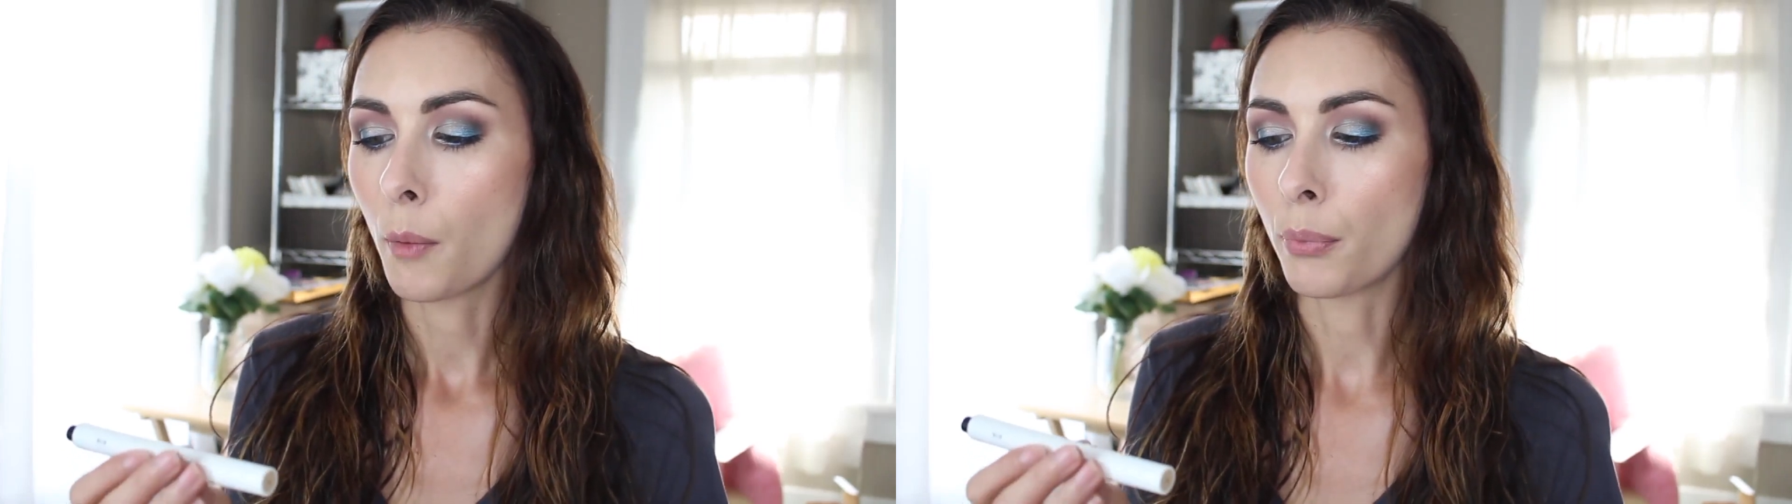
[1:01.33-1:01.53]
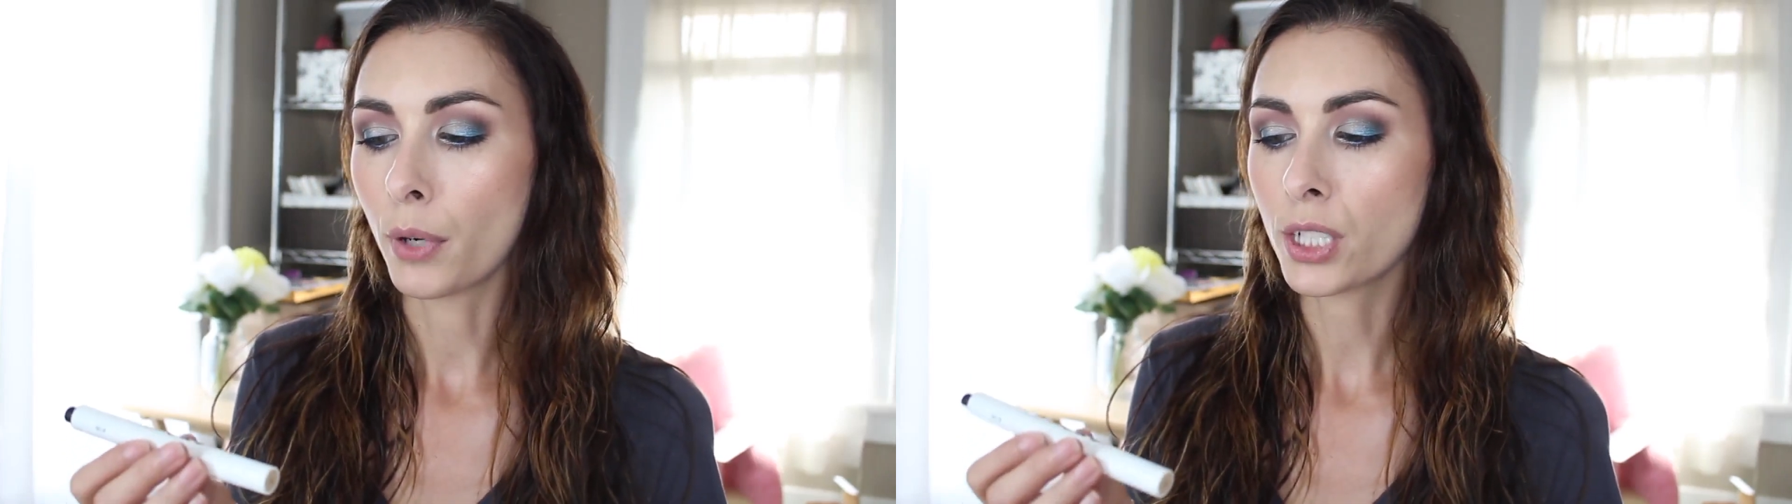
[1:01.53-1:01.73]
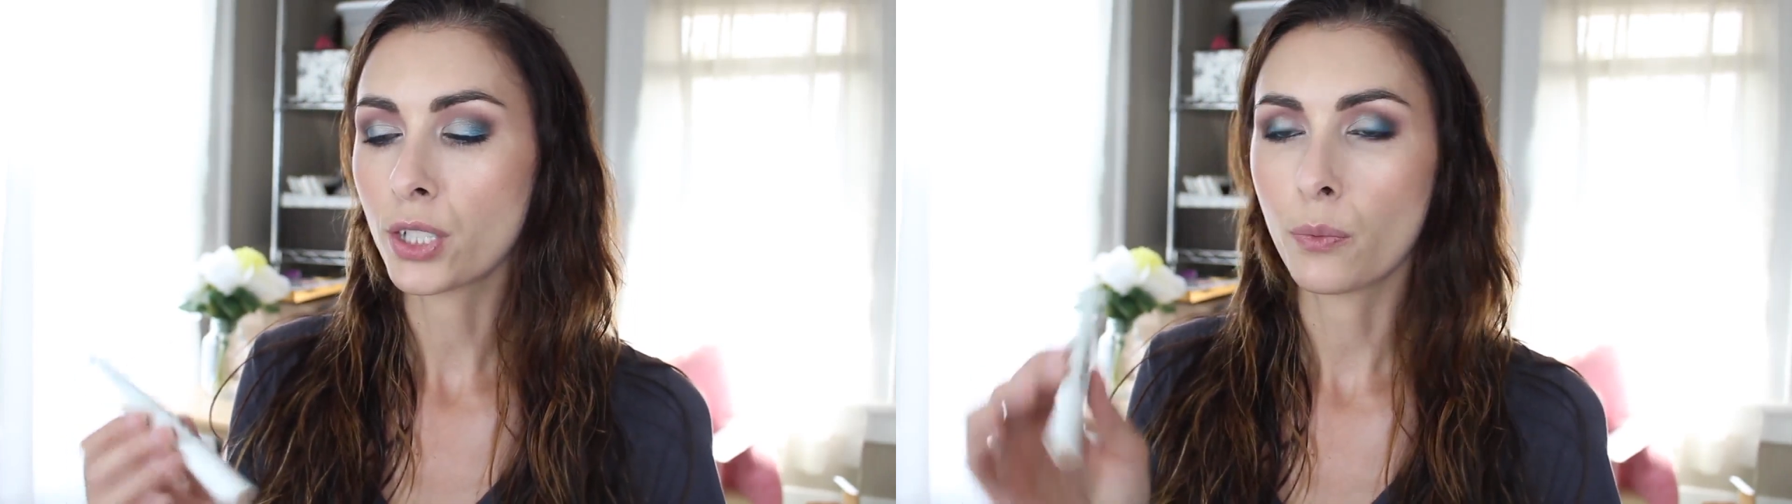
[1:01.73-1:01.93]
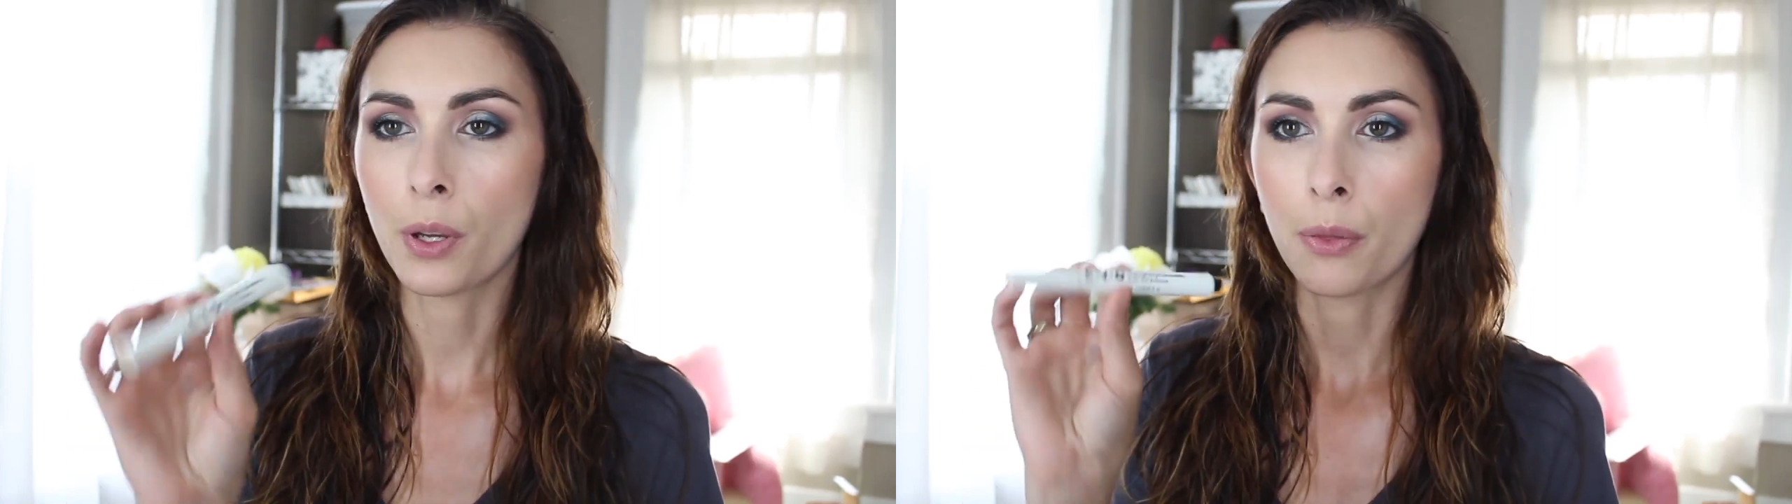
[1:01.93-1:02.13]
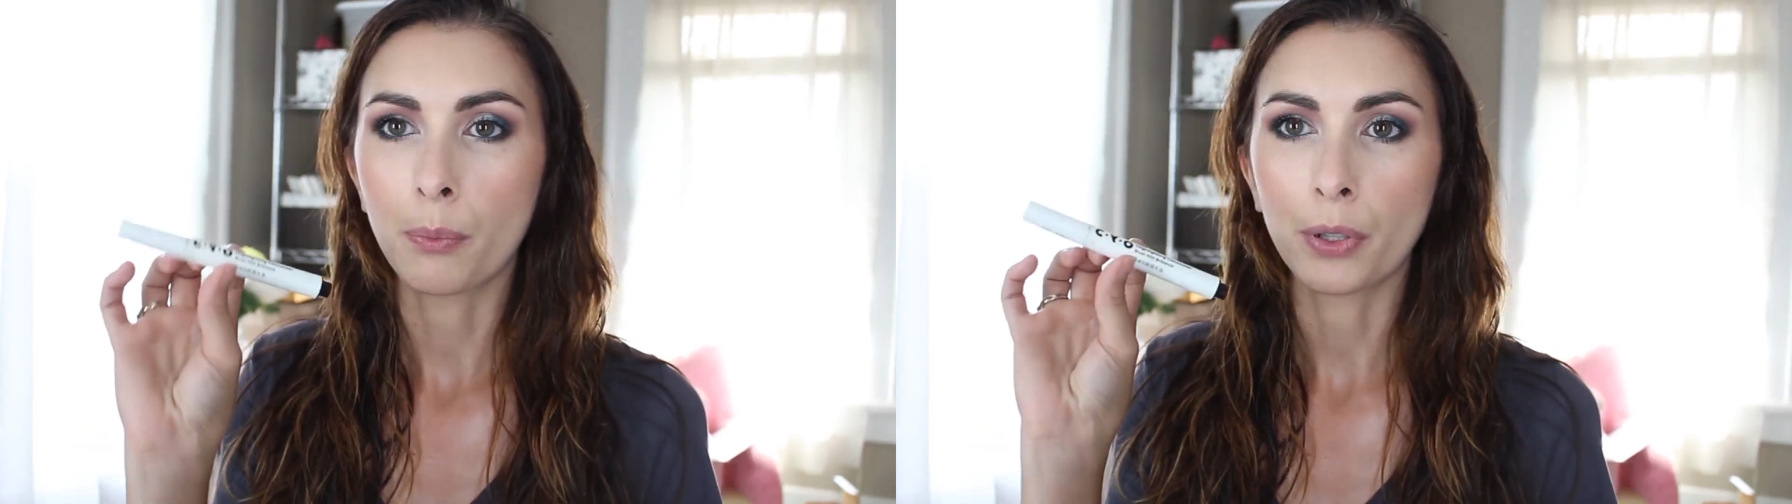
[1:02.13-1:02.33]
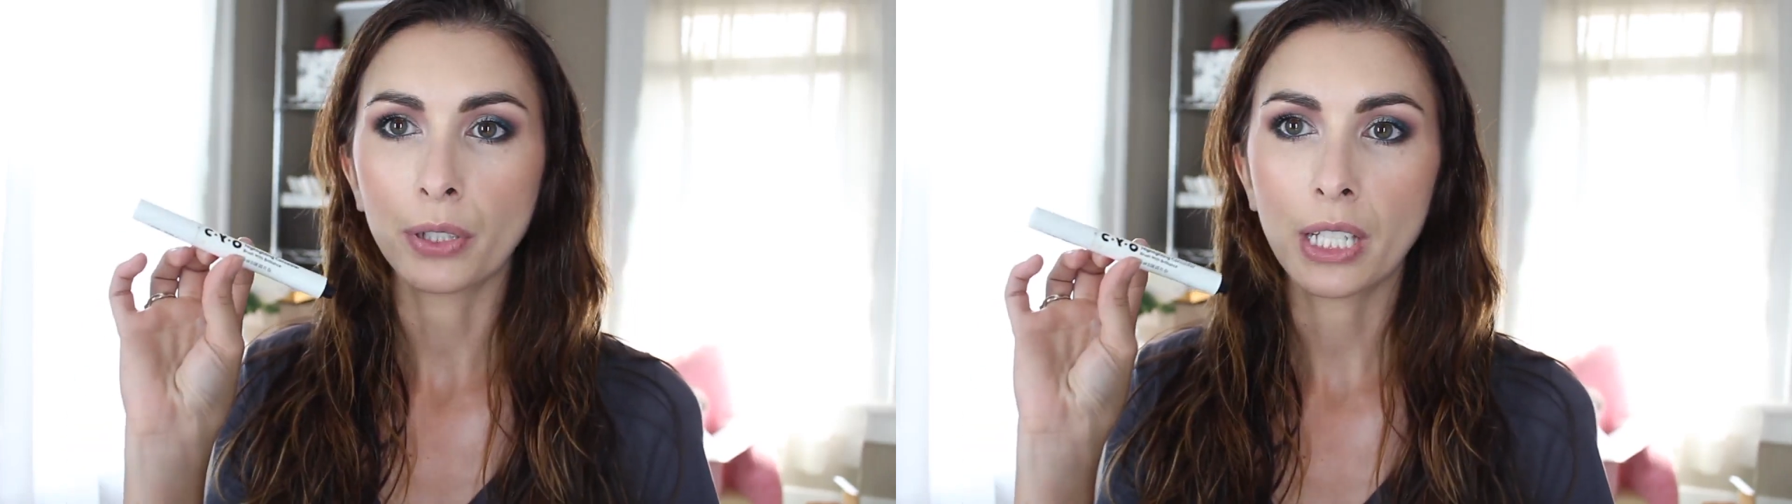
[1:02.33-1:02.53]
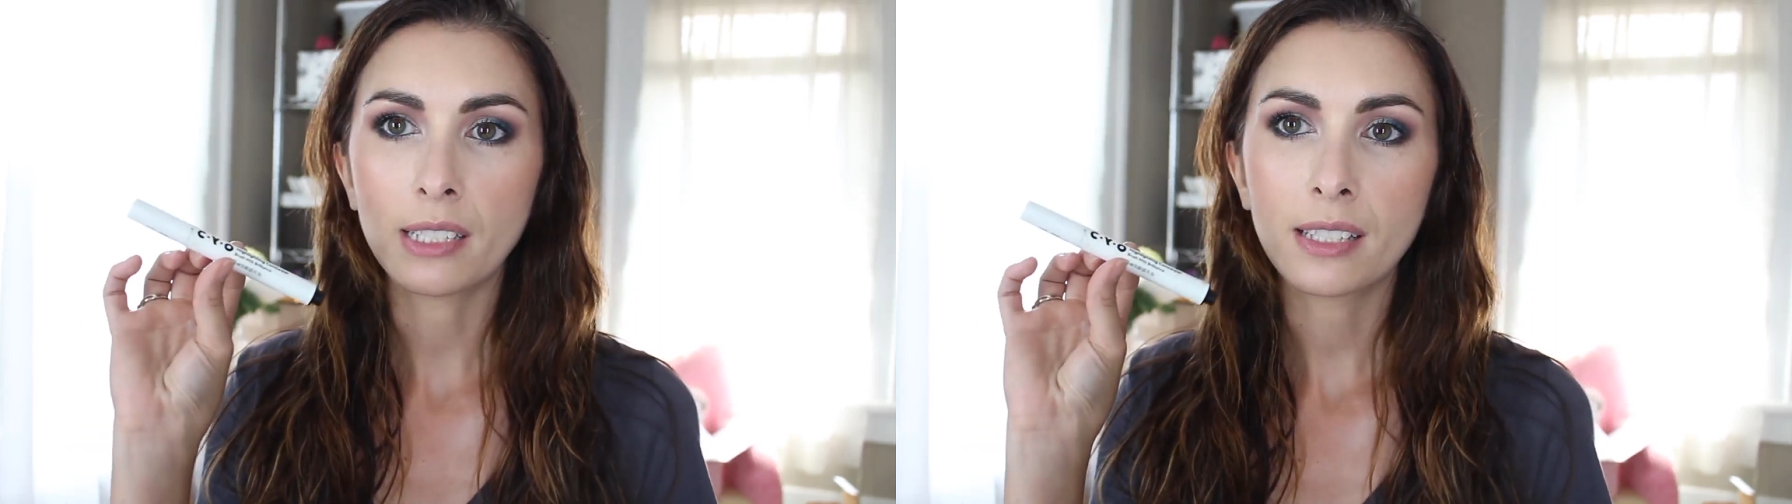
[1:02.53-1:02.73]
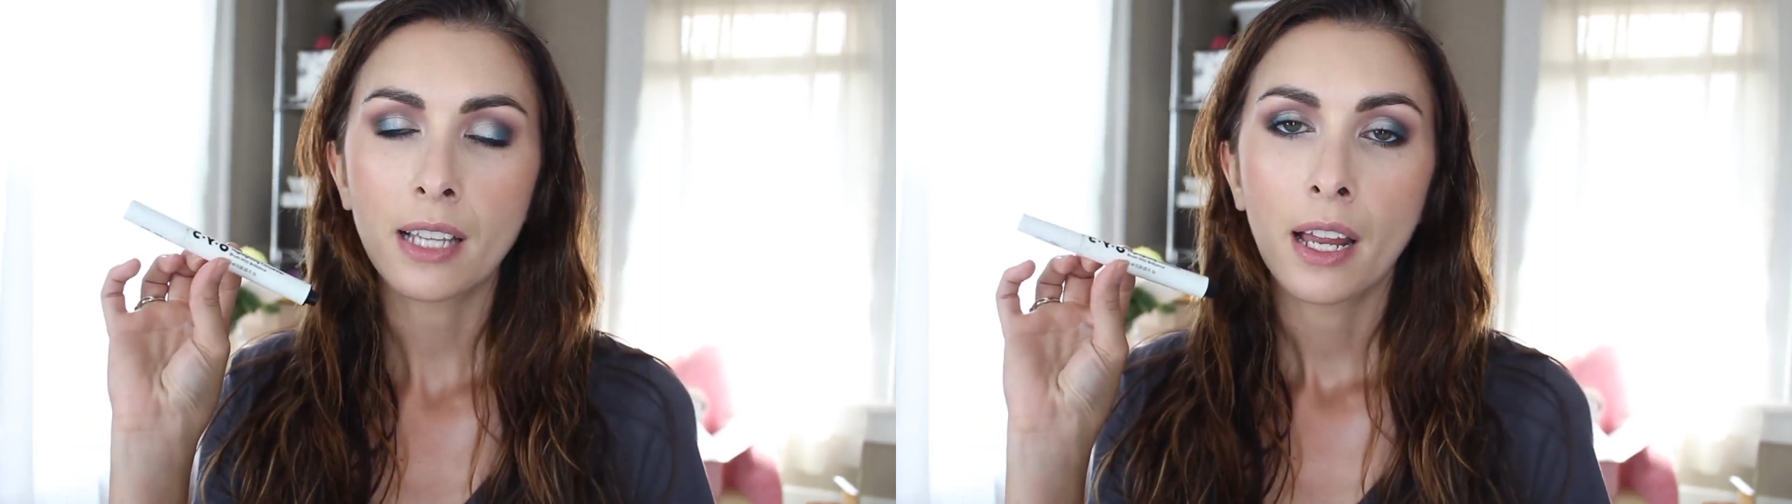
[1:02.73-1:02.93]
brush with
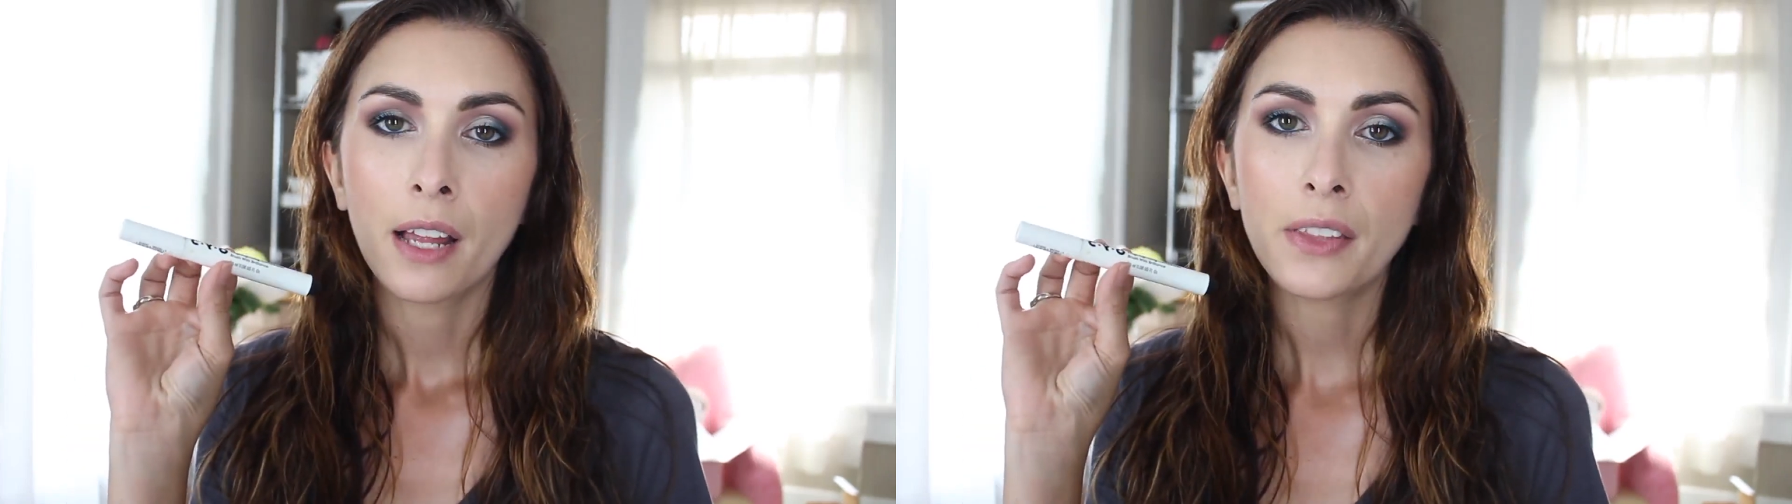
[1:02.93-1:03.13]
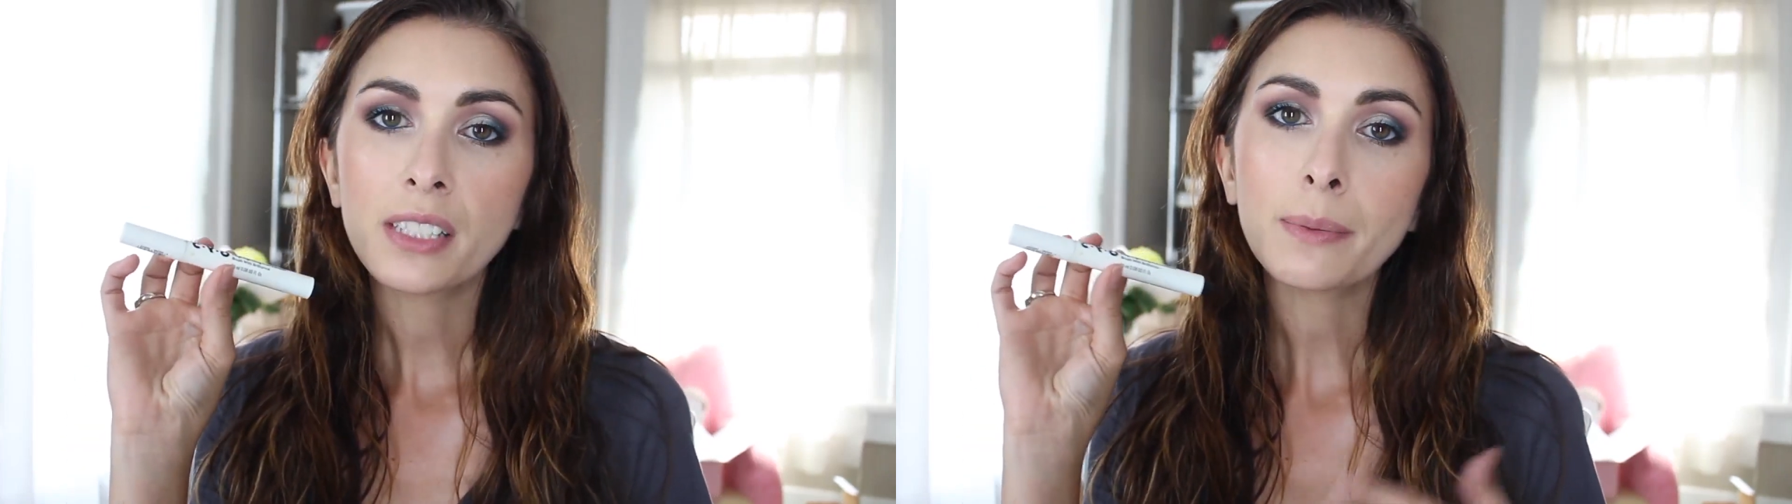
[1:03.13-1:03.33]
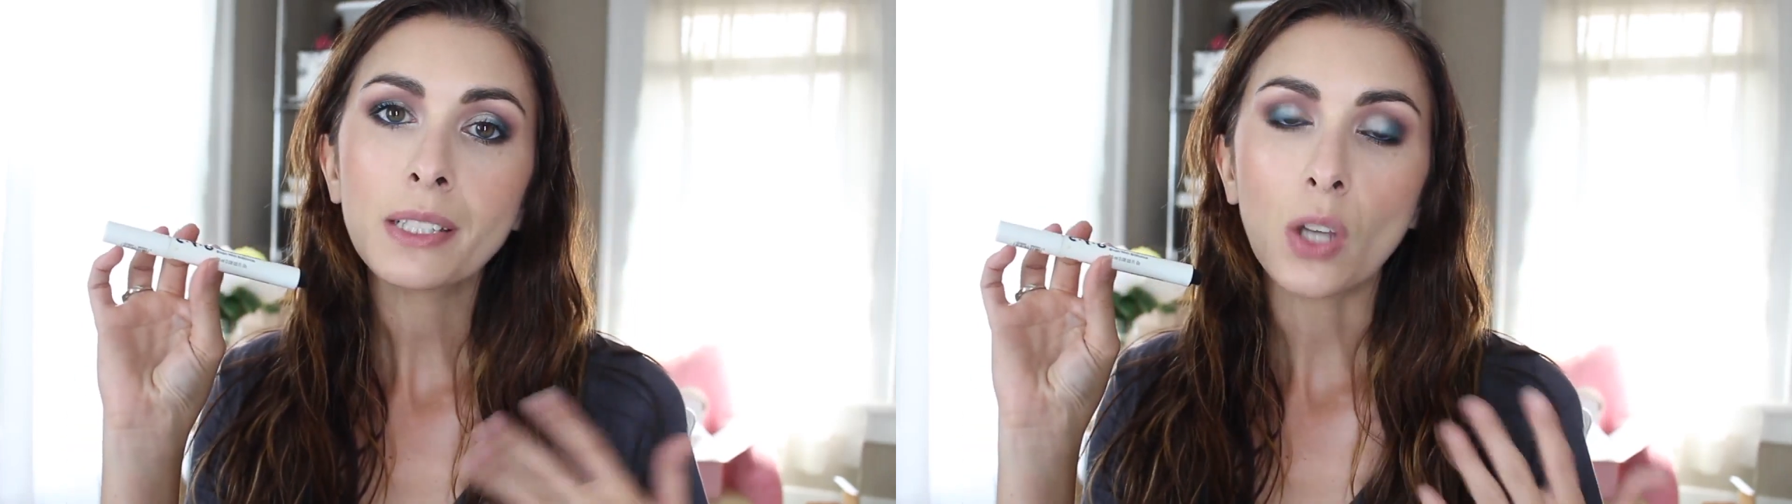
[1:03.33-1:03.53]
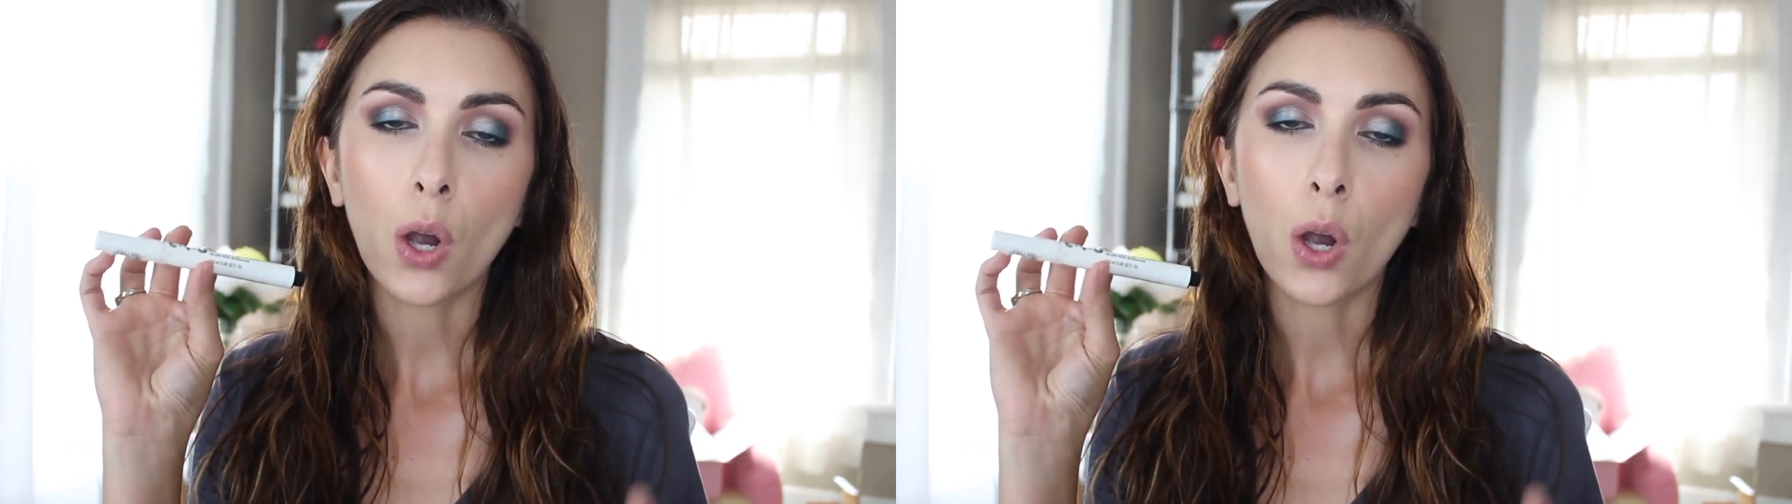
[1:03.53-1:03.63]
brilliance. This was